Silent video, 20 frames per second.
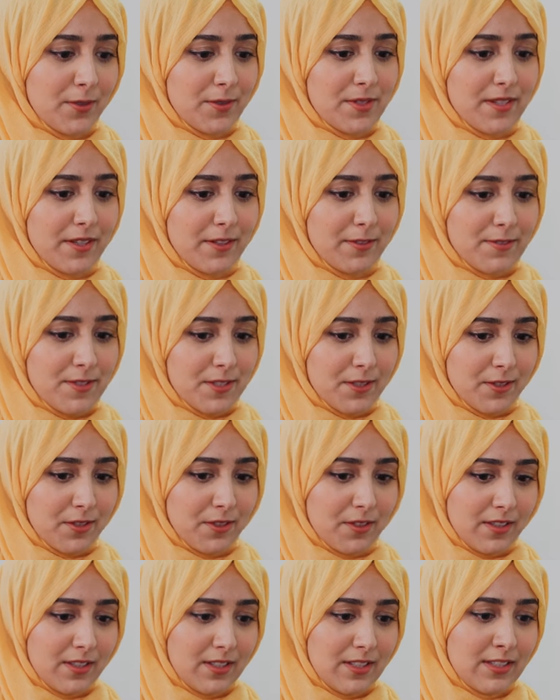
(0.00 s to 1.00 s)
yourself
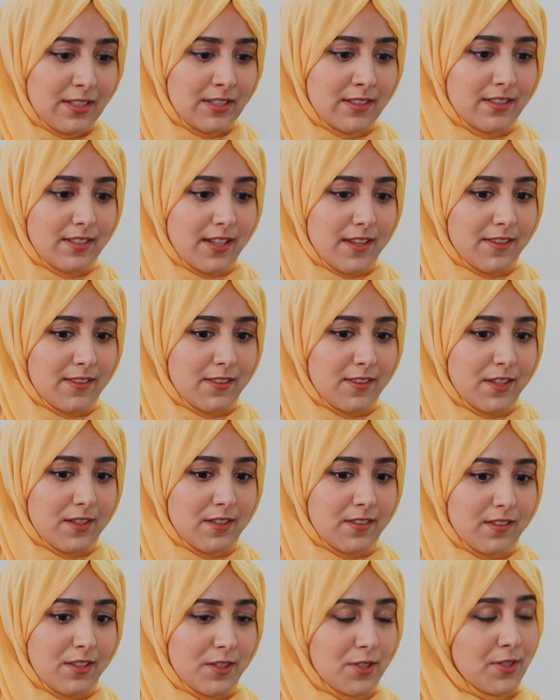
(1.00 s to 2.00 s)
to
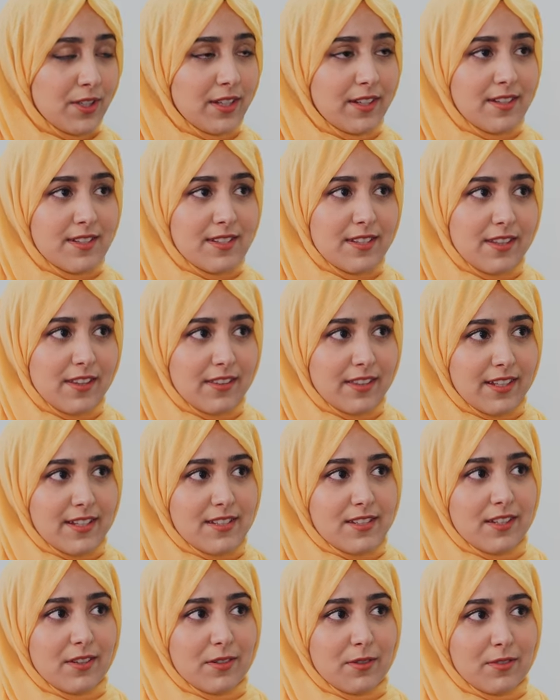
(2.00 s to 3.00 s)
the triggers and the
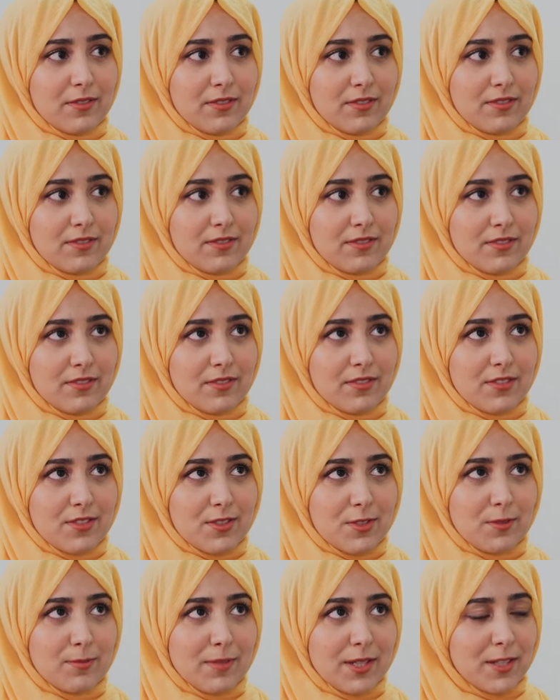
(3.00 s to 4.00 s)
things that
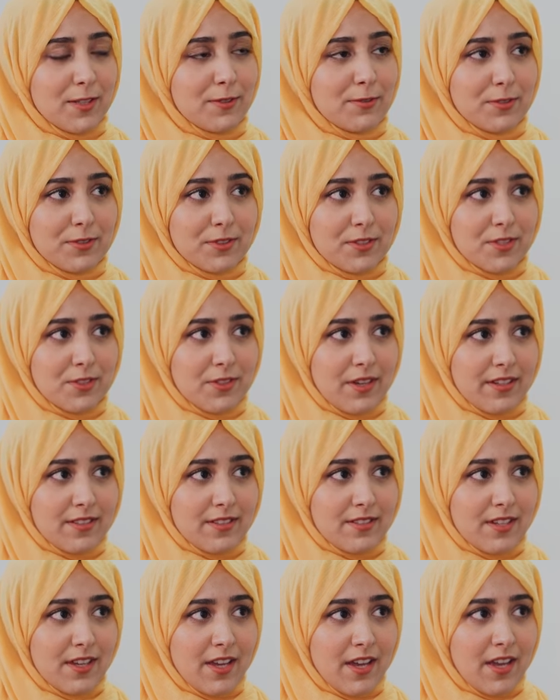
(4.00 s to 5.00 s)
do make you feel
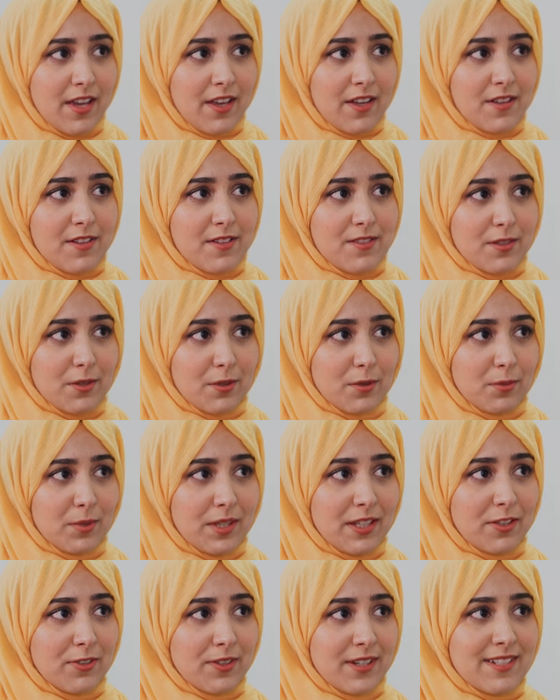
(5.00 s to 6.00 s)
distressed. So
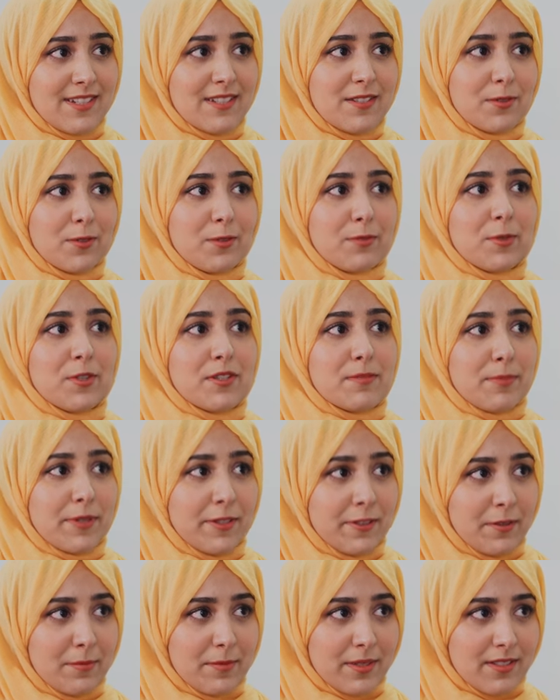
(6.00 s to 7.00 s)
we created an almost
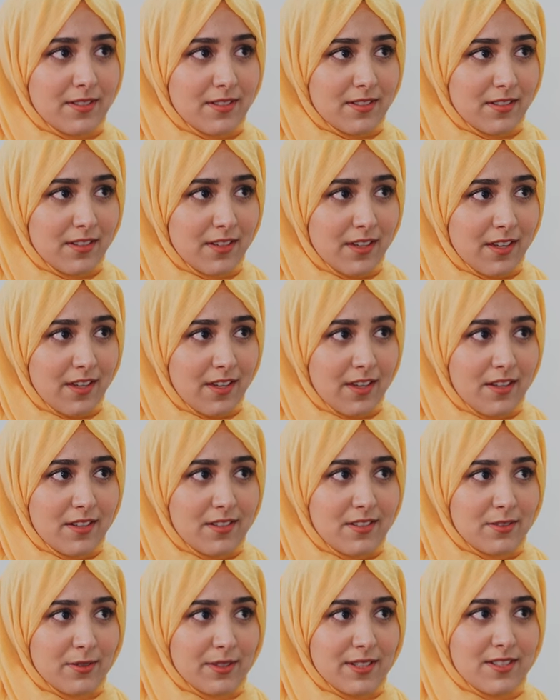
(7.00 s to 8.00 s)
pyramid.
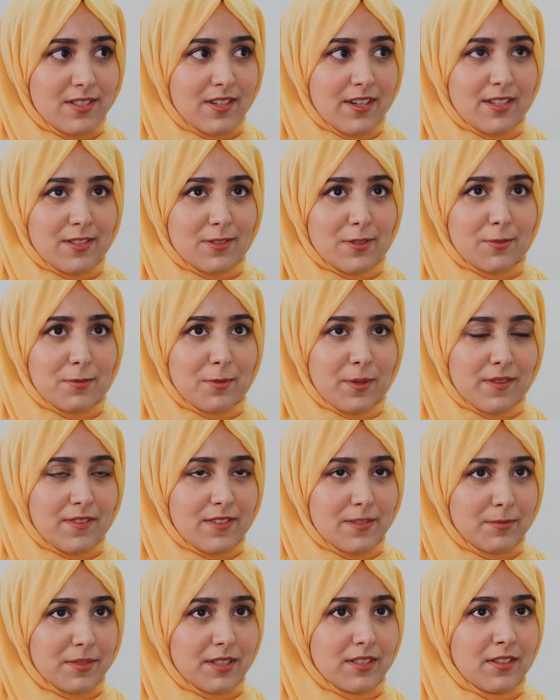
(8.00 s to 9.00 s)
So it started off with
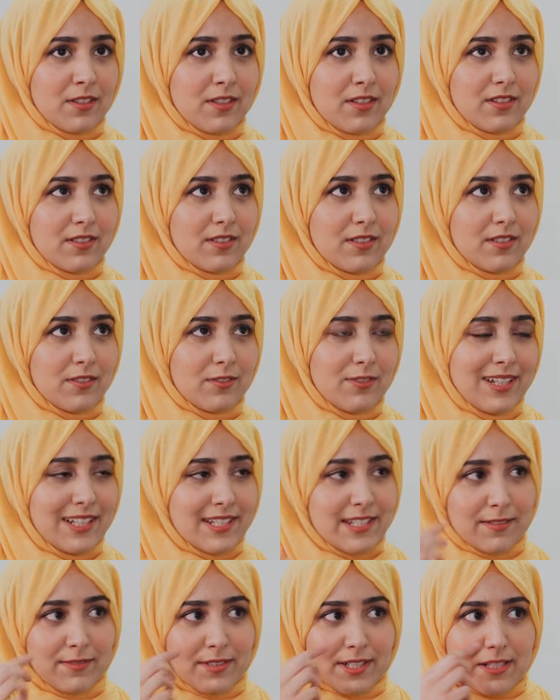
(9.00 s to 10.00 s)
something
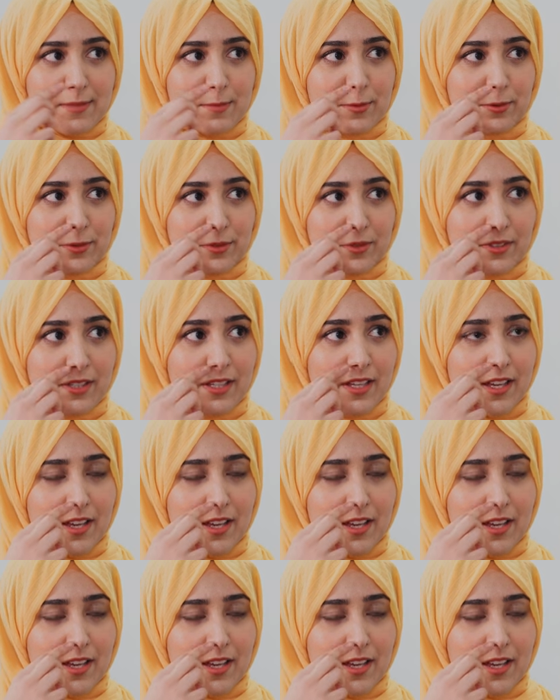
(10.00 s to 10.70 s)
relatively small,